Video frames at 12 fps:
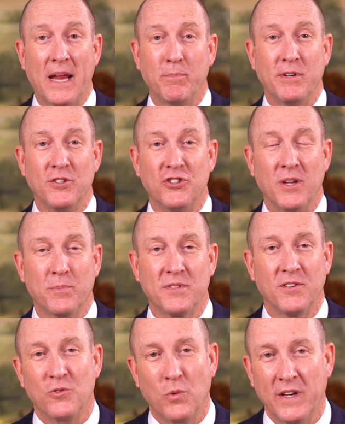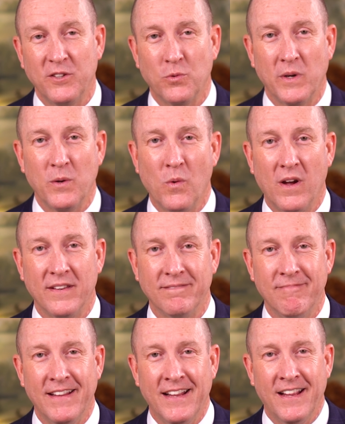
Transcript: championships in 2021,